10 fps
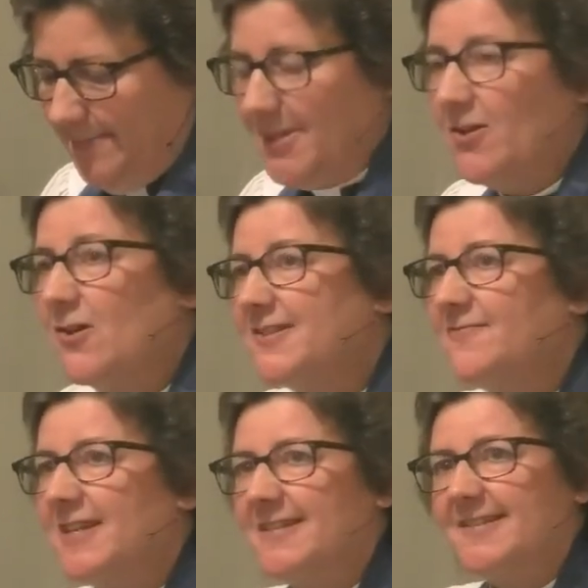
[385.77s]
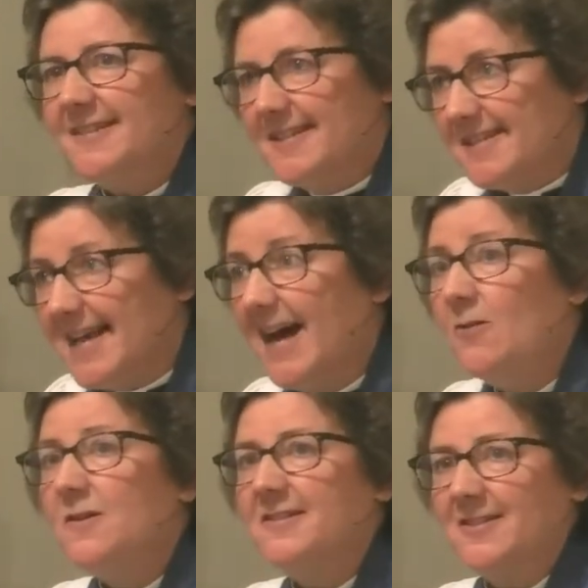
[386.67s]
Because of this, it is
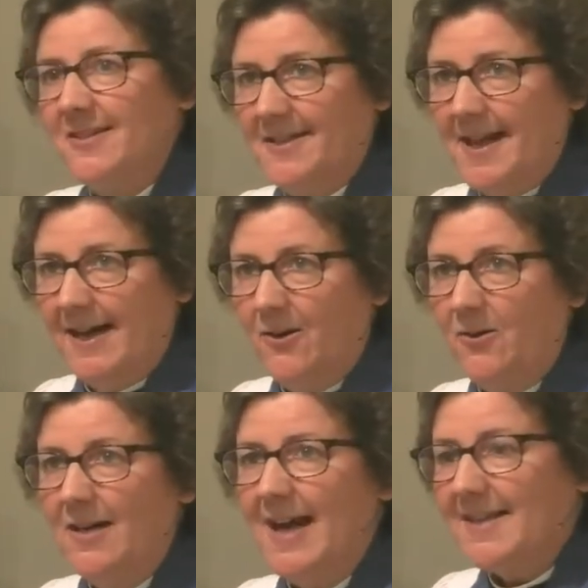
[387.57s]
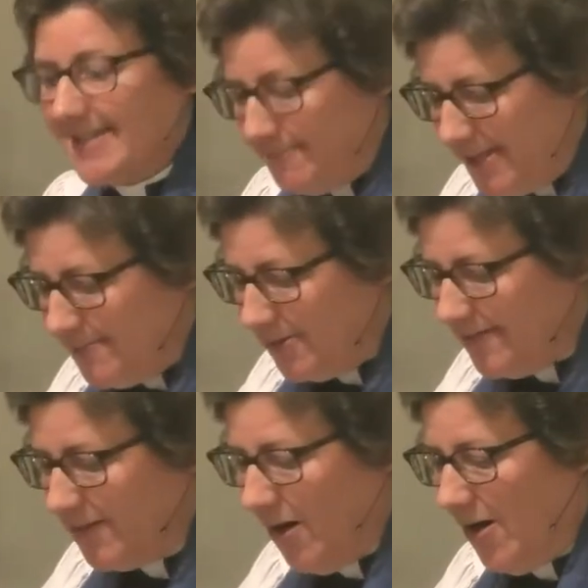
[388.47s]
our turn now, as the people
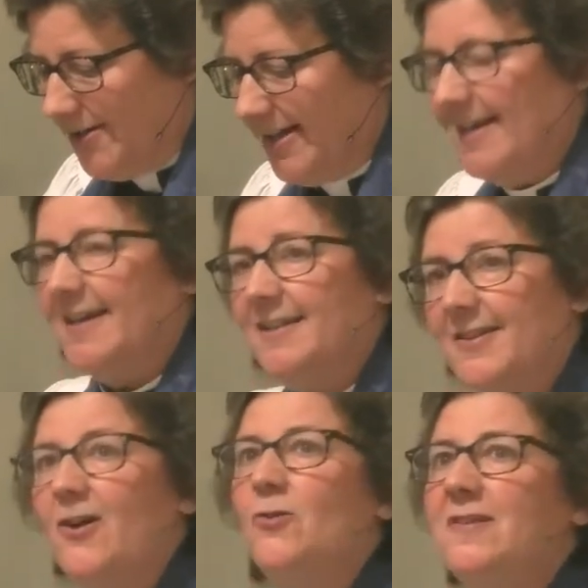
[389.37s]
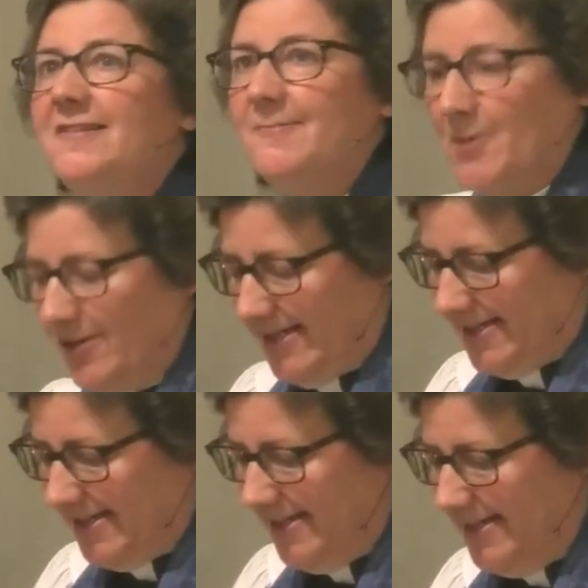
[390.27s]
of God, in the Holy
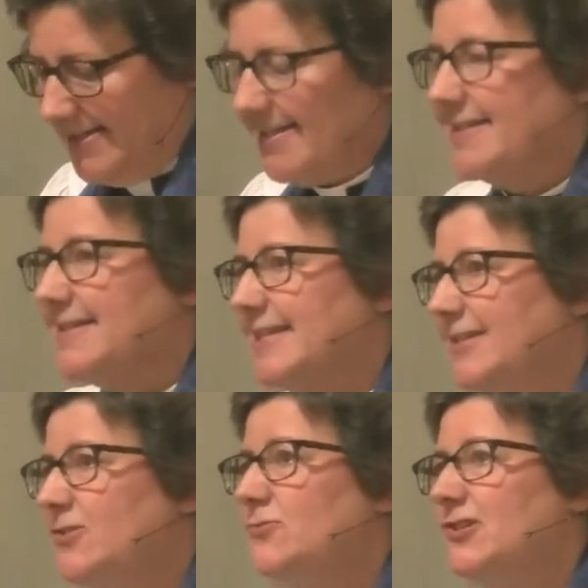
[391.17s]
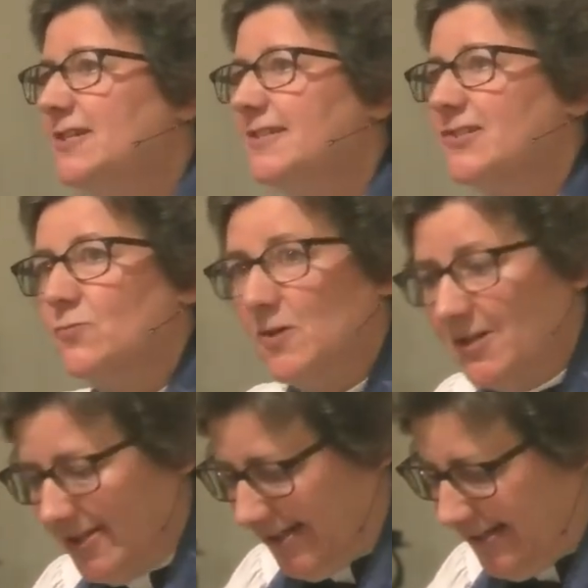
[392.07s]
Spirit, to continue Jesus'
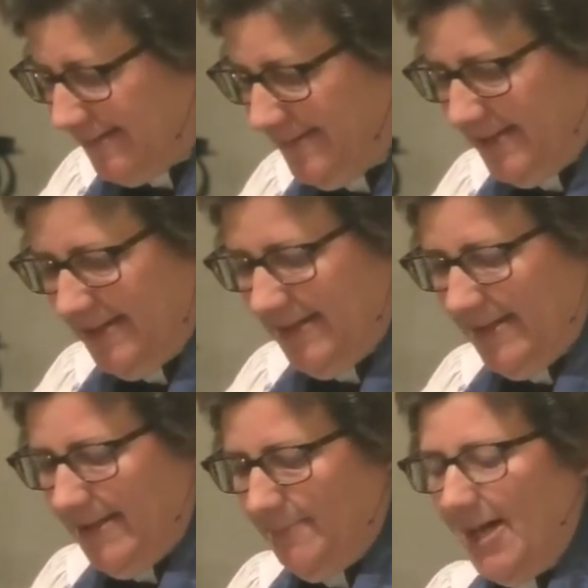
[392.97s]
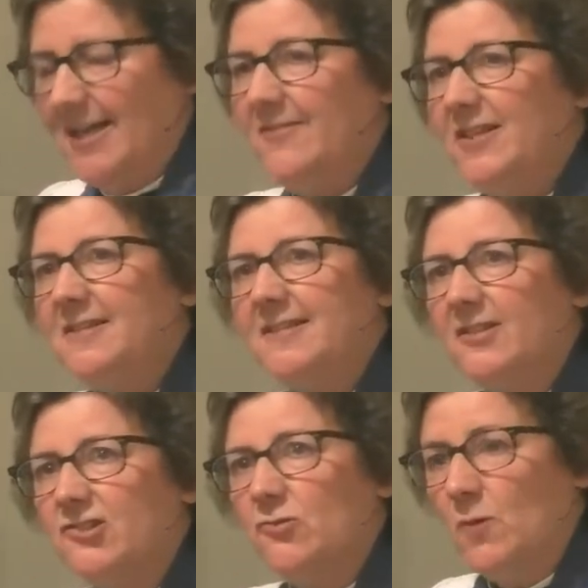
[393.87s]
work by living in
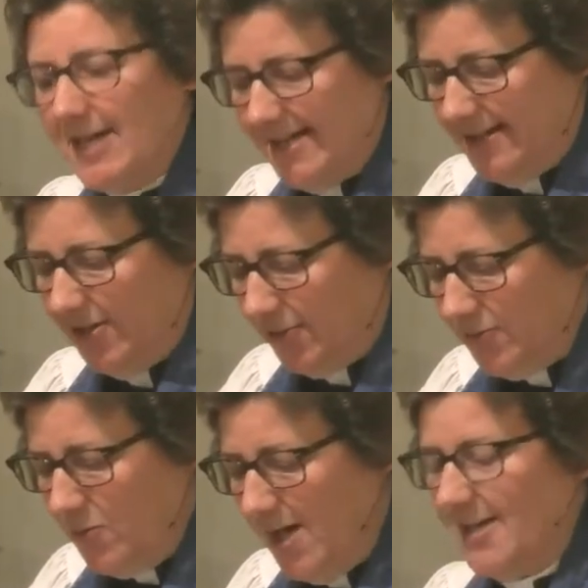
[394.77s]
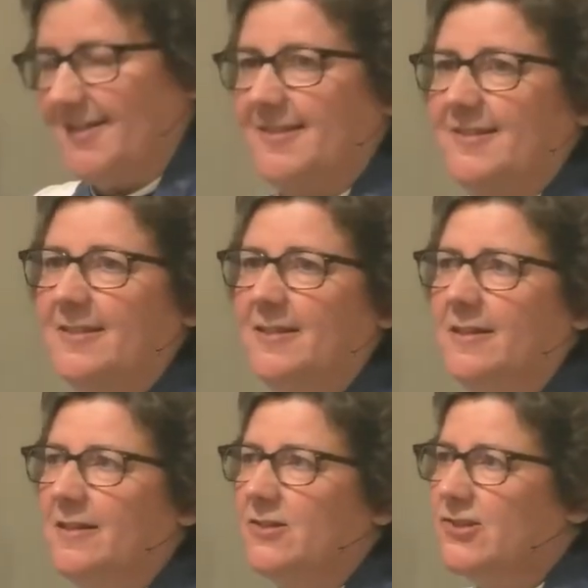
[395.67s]
such a way that through us,
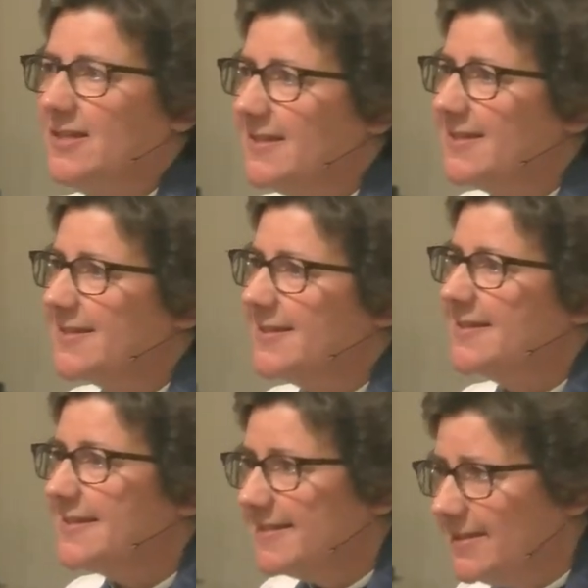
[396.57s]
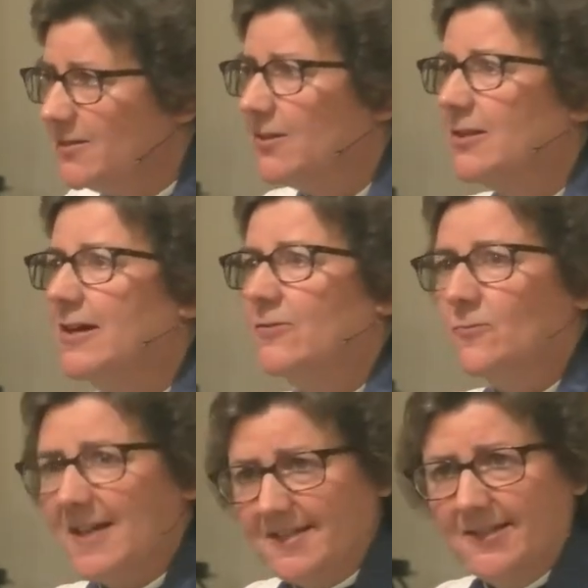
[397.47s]
Jesus can still
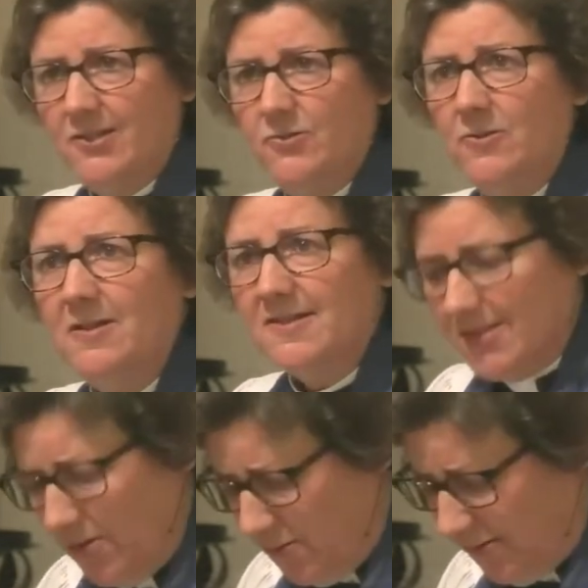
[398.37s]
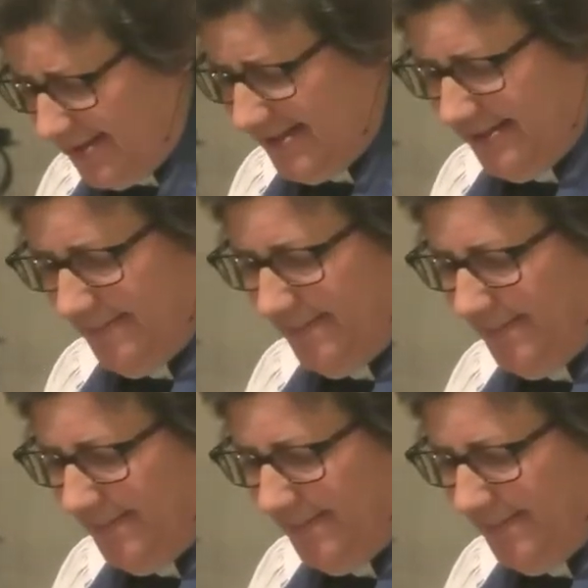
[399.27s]
rescue souls.